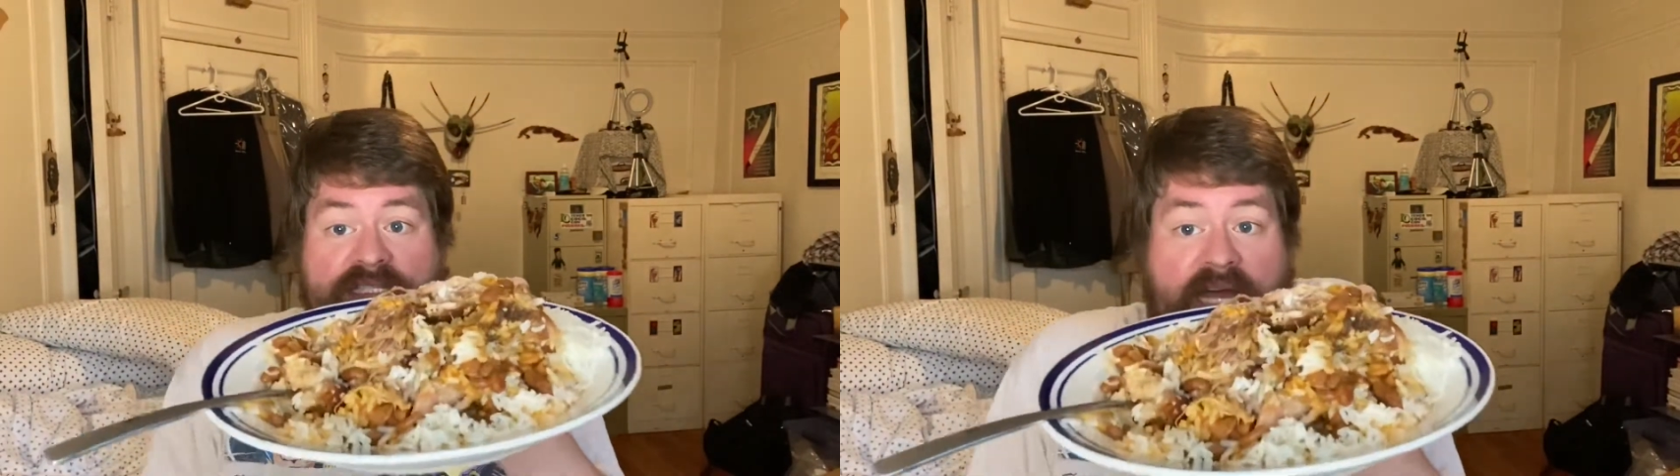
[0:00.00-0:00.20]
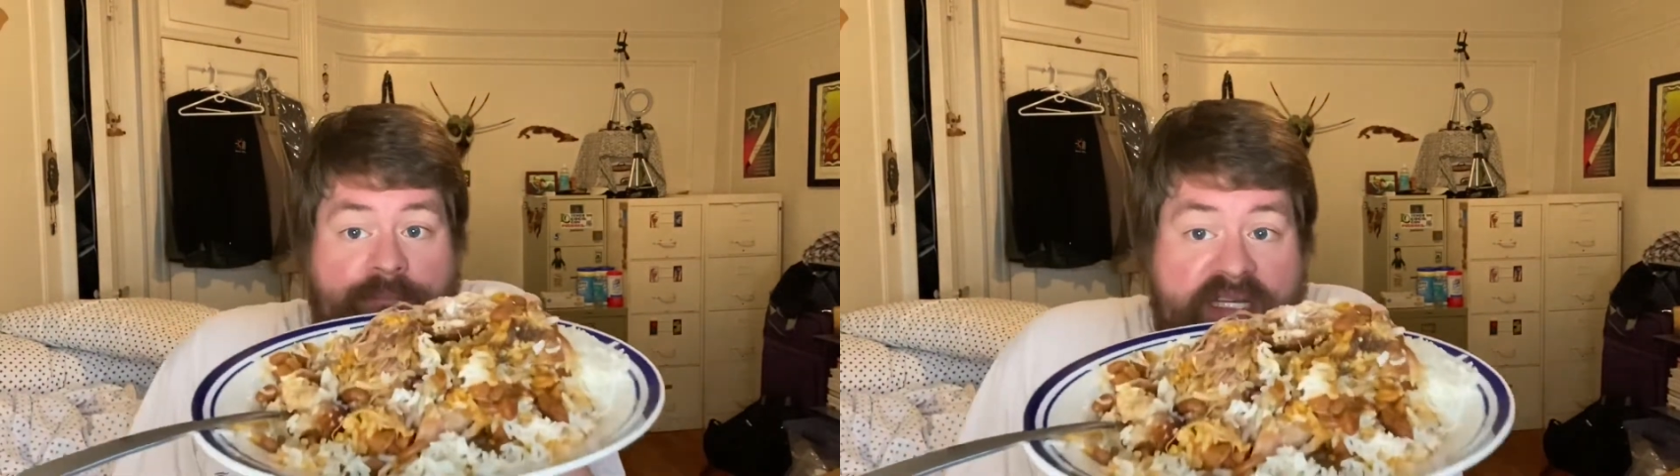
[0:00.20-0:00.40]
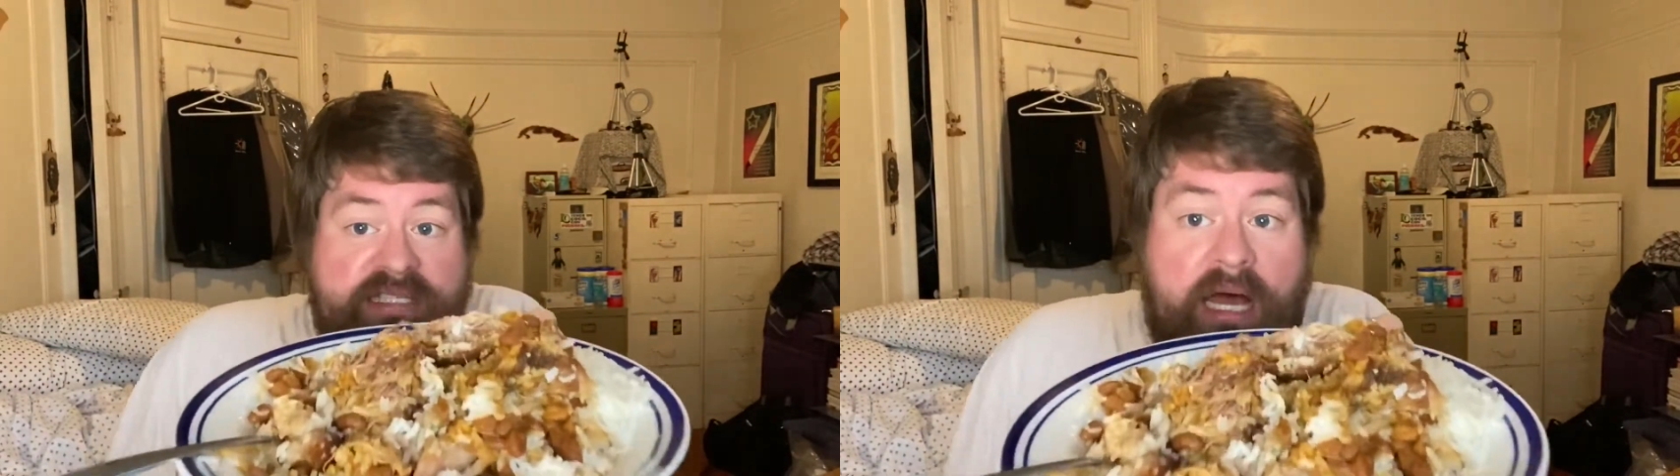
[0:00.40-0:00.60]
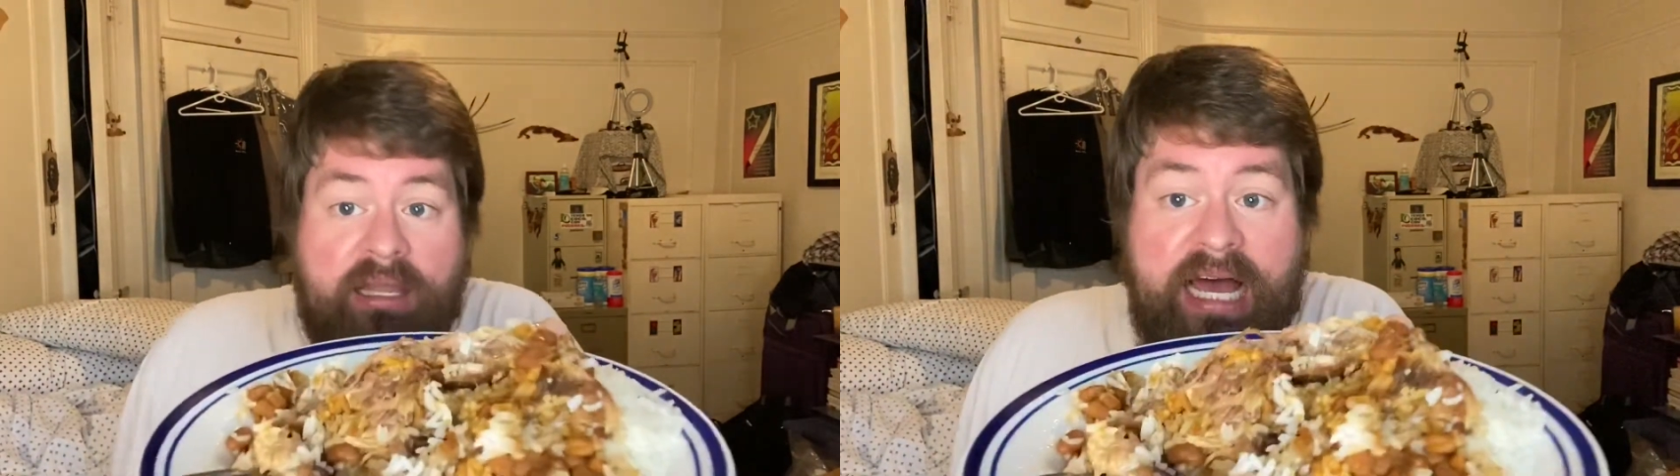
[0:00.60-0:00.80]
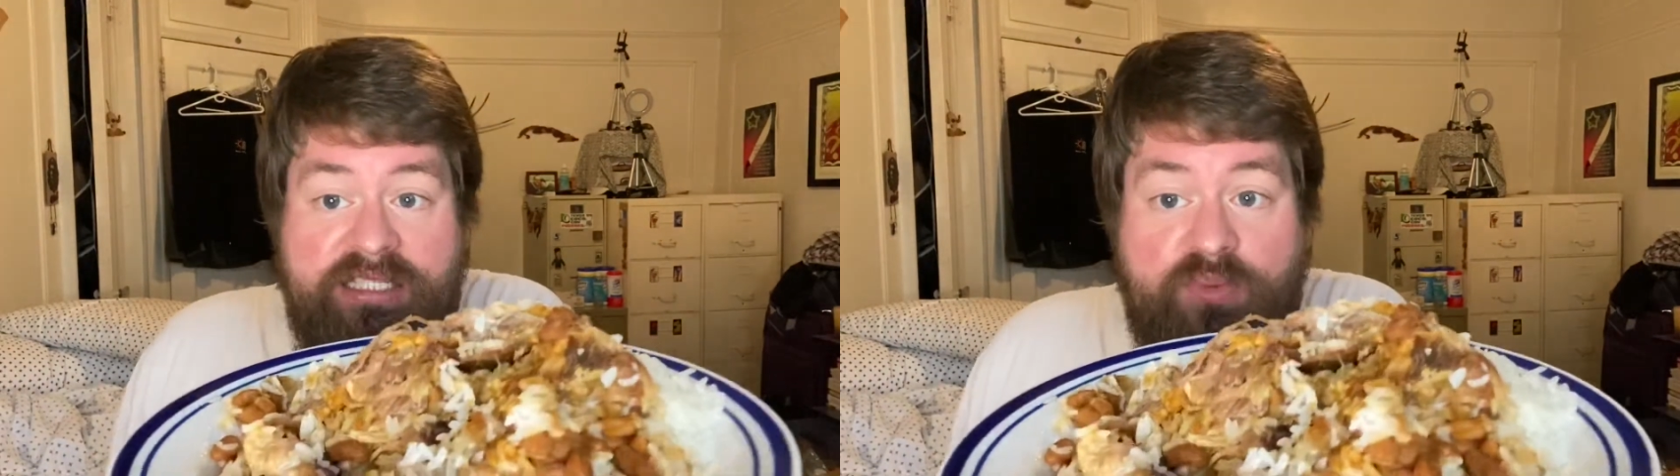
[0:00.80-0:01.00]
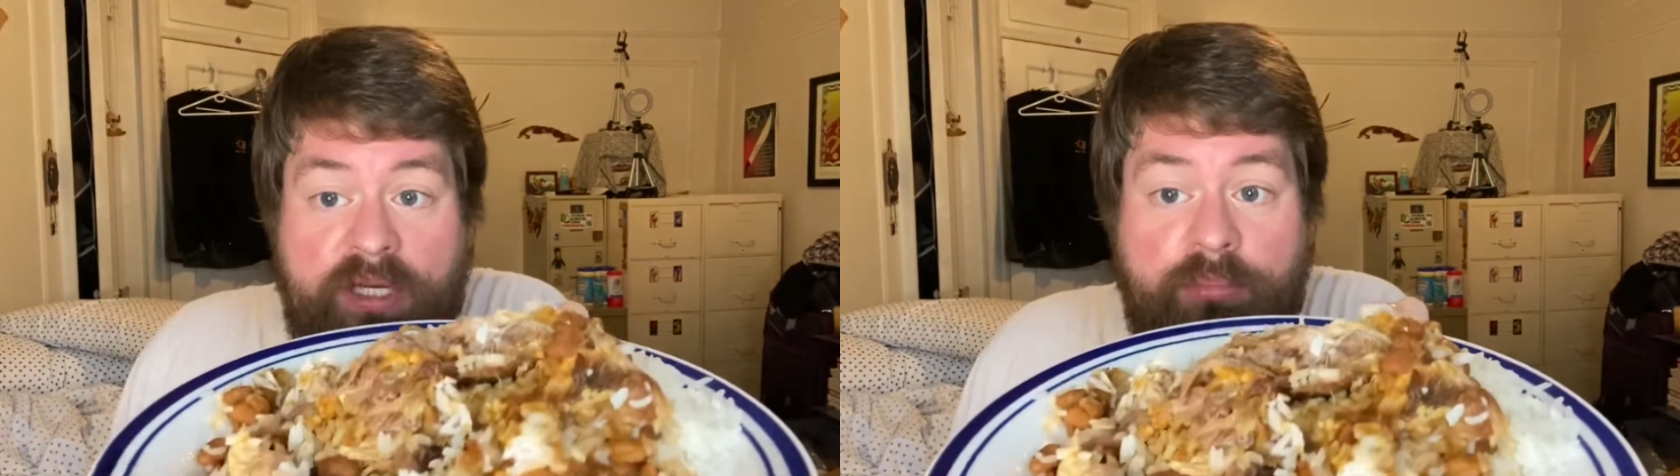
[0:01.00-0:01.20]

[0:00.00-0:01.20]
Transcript: I missed out last week,